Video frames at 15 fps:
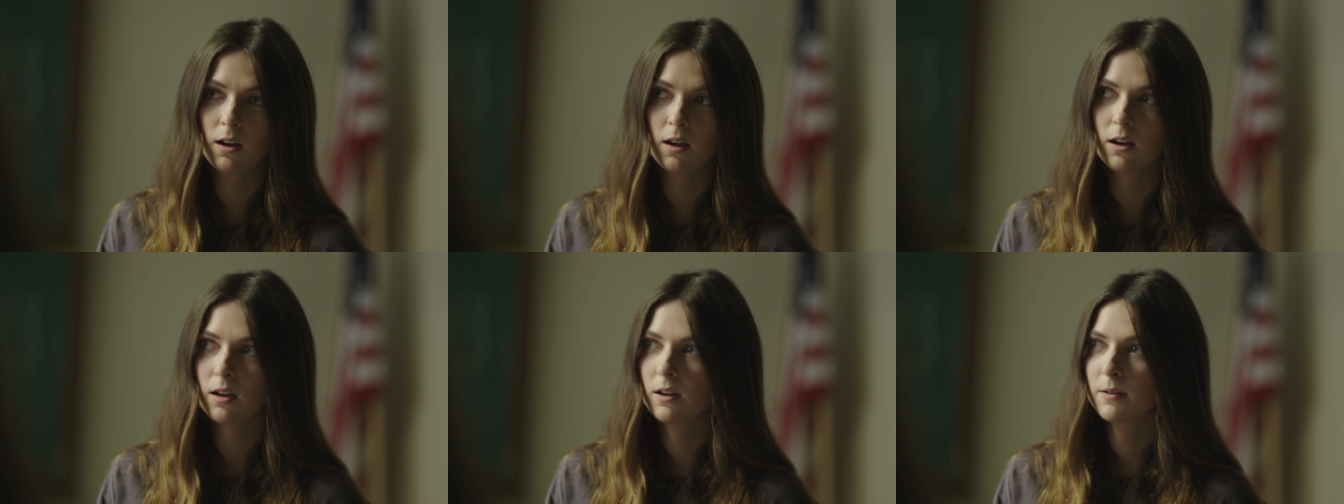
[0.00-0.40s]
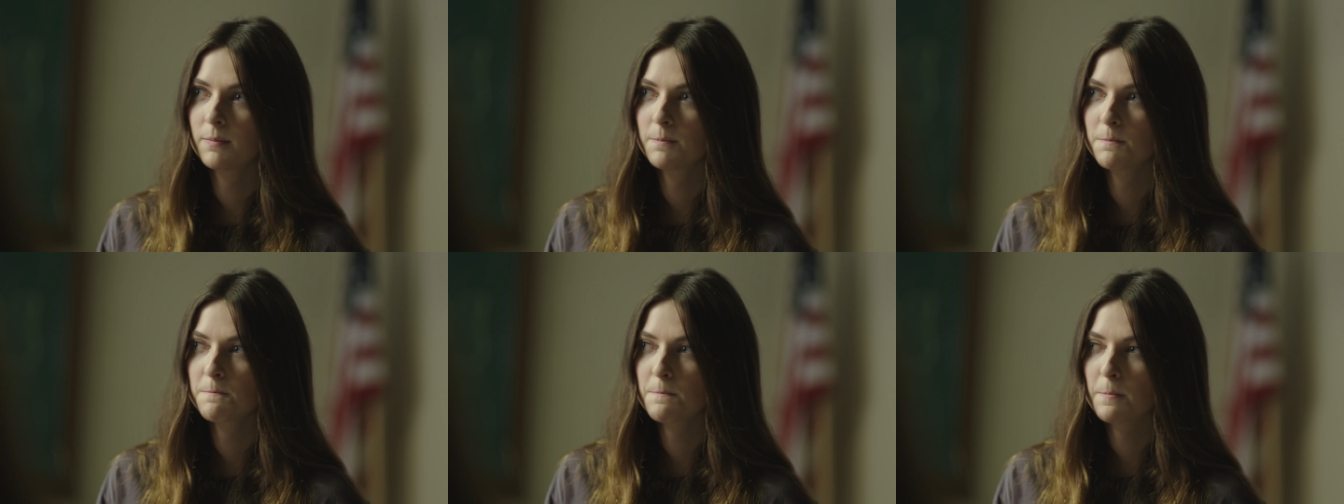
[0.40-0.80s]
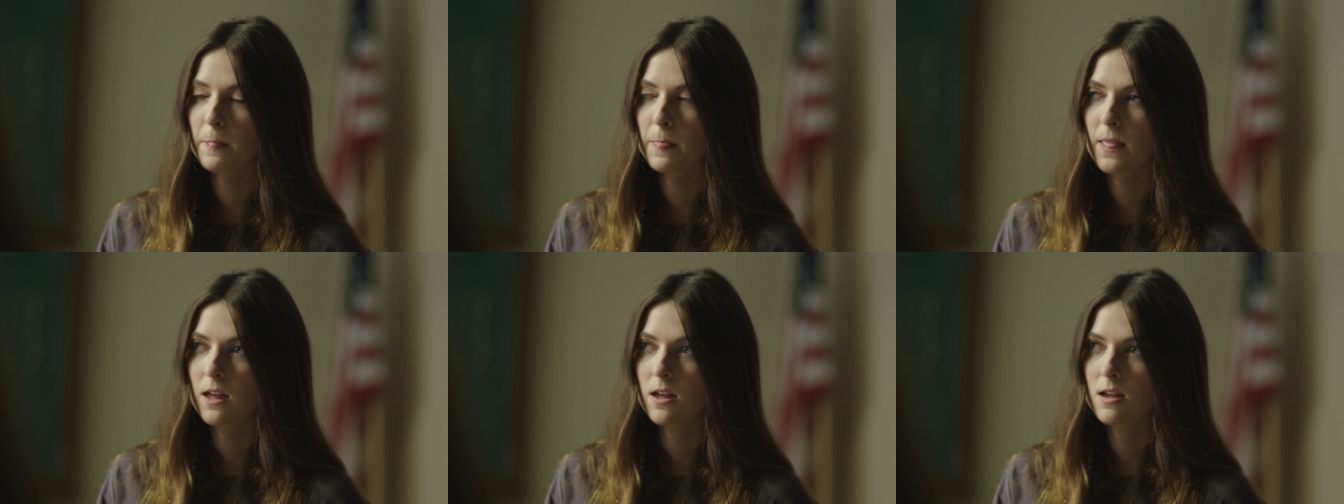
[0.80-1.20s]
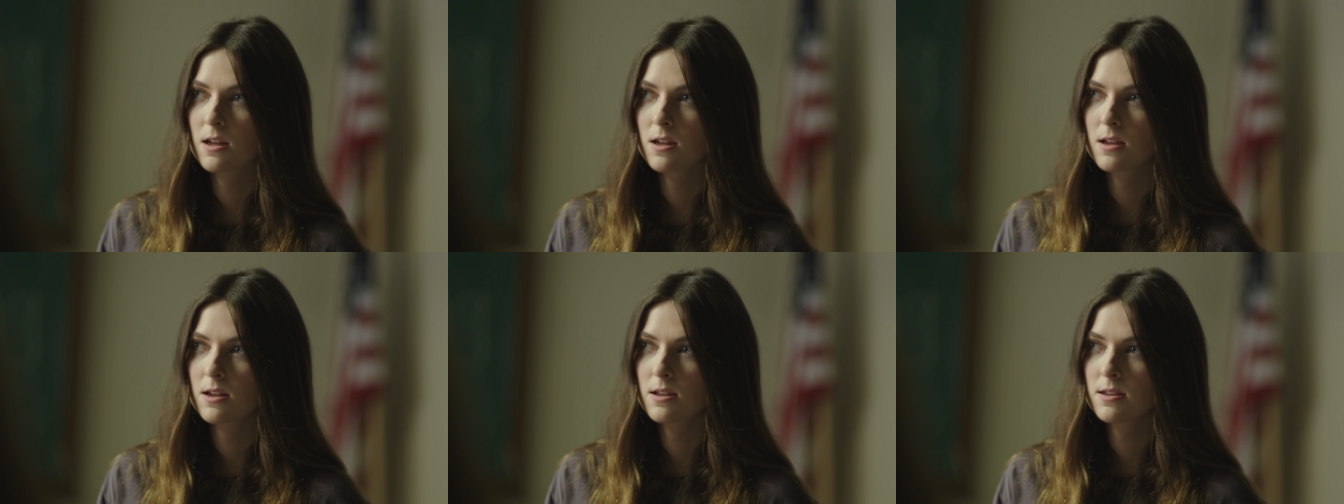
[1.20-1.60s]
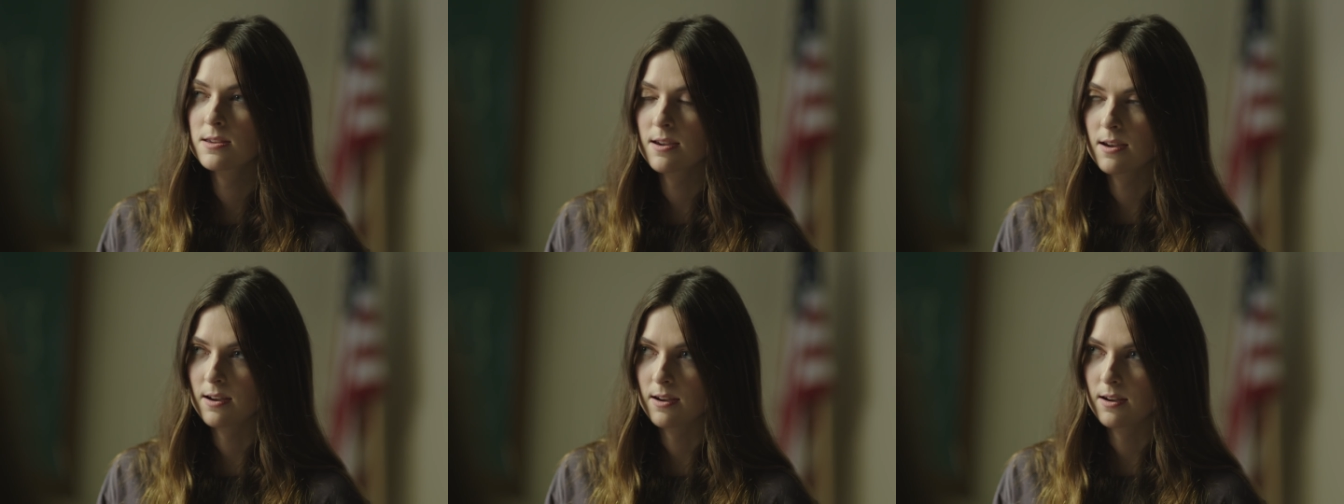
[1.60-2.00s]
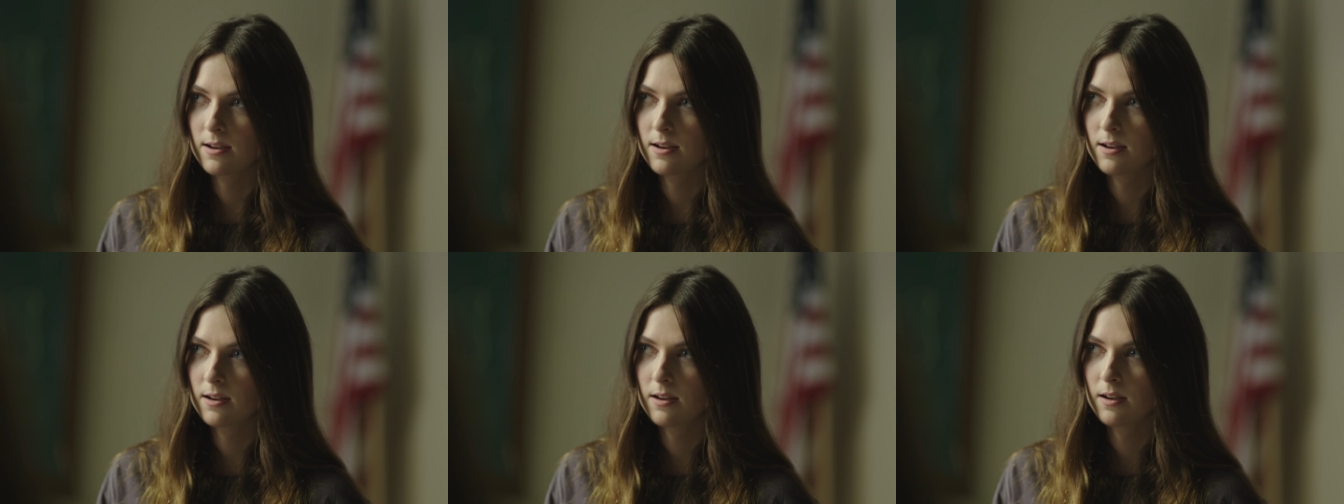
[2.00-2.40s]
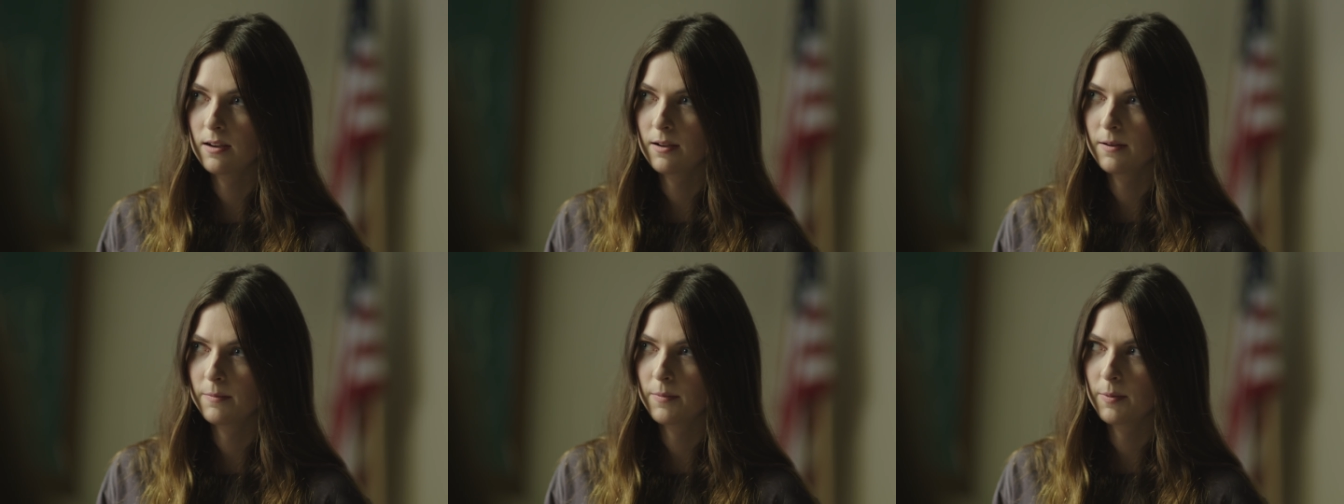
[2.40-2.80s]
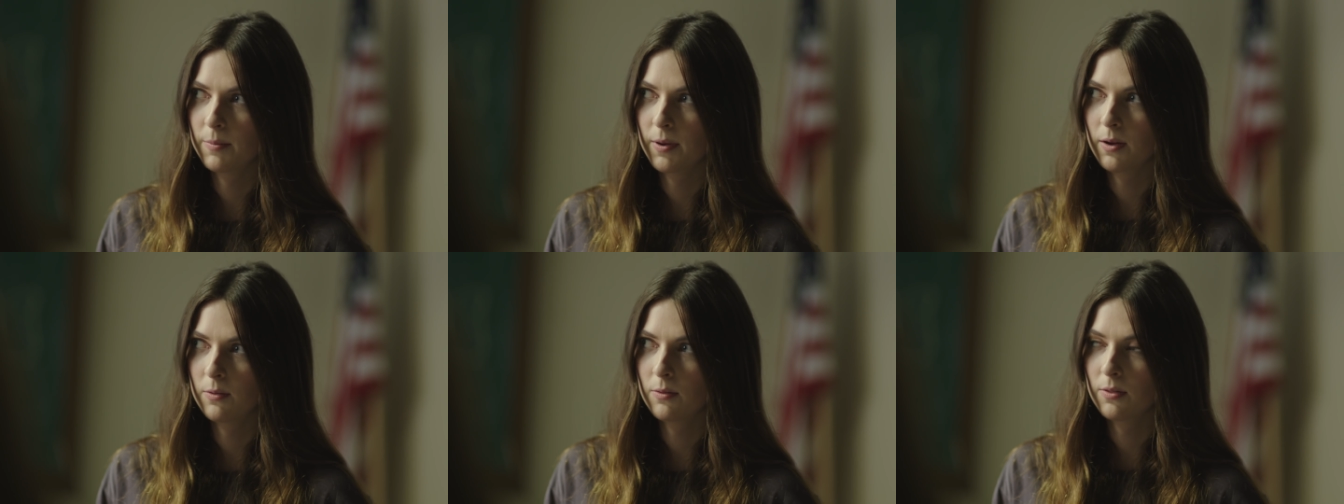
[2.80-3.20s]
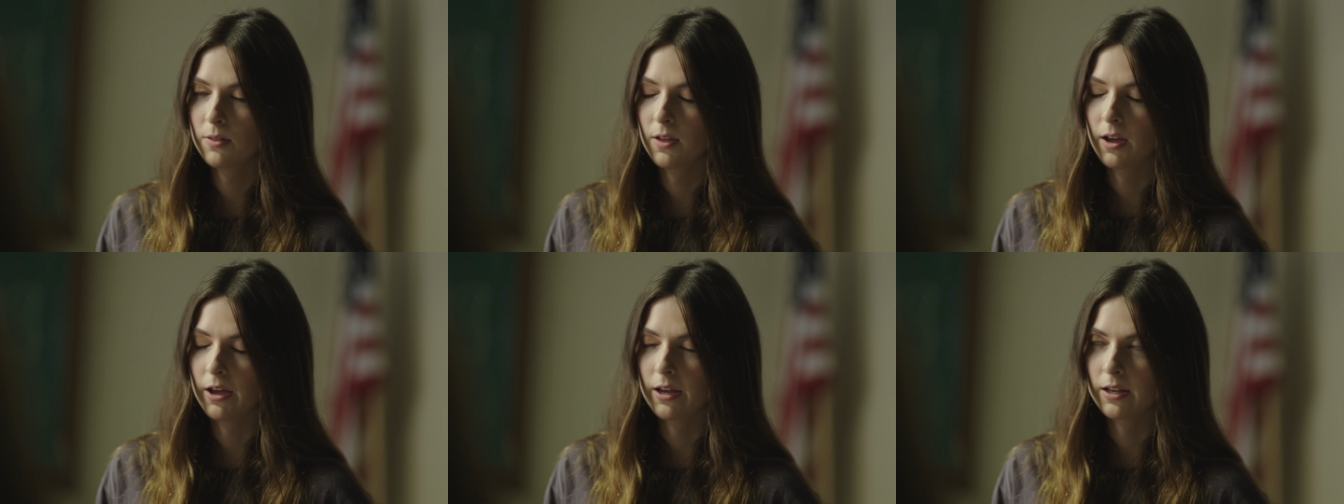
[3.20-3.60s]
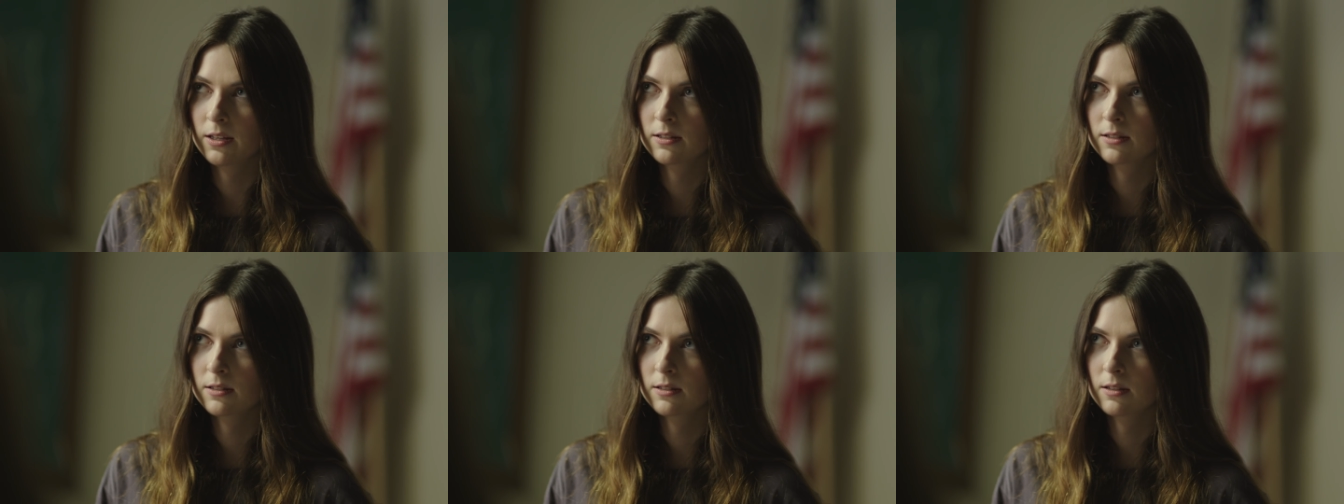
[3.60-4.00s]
Uh, yeah, um, about that.